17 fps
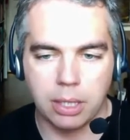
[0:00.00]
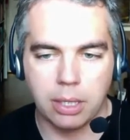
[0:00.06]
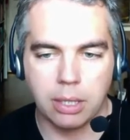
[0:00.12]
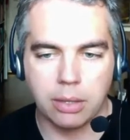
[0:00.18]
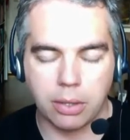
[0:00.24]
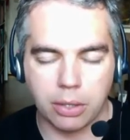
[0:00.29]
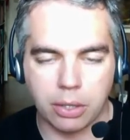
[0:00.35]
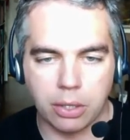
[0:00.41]

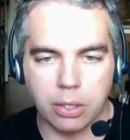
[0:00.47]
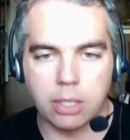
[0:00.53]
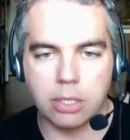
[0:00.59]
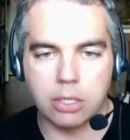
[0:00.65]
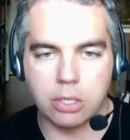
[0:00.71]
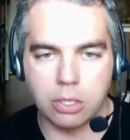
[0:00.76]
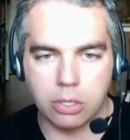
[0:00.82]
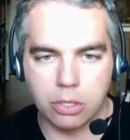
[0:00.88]
They're good
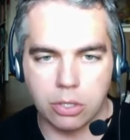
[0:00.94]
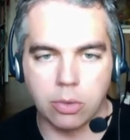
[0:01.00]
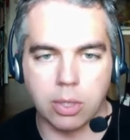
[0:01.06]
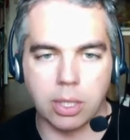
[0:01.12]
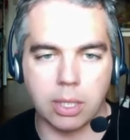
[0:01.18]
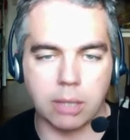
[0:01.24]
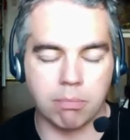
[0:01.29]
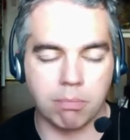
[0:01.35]
at
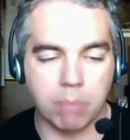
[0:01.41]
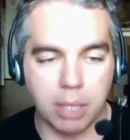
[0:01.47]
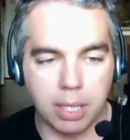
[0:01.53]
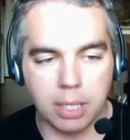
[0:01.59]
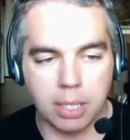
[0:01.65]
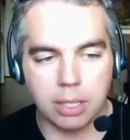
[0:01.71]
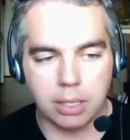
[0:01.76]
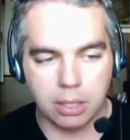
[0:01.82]
doing
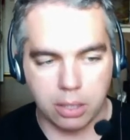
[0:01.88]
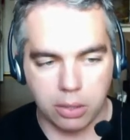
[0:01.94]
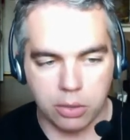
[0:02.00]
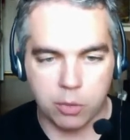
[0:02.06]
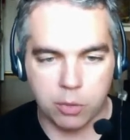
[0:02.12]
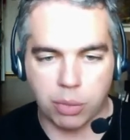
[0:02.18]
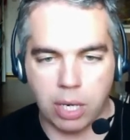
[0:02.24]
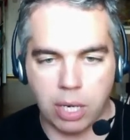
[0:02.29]
big,
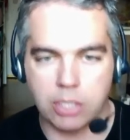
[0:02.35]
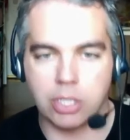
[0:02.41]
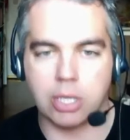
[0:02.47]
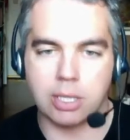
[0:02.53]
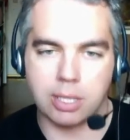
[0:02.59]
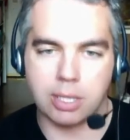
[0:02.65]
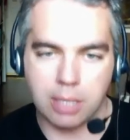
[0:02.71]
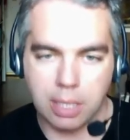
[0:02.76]
huge
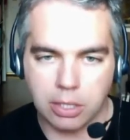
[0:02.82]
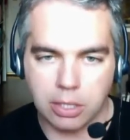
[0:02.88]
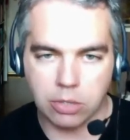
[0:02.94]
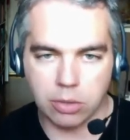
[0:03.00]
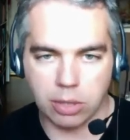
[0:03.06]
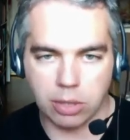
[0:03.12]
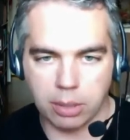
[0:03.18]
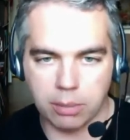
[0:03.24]
projects and then
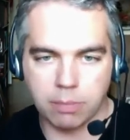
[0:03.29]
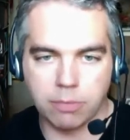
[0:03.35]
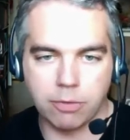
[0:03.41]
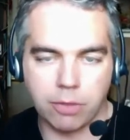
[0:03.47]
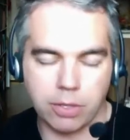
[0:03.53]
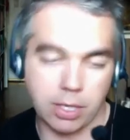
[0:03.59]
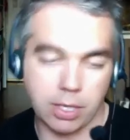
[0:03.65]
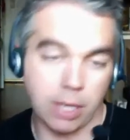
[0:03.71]
doing them
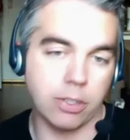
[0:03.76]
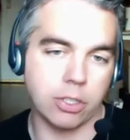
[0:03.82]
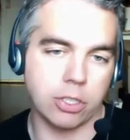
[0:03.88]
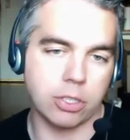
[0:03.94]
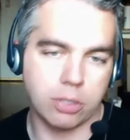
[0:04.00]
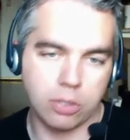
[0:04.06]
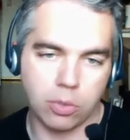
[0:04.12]
for the other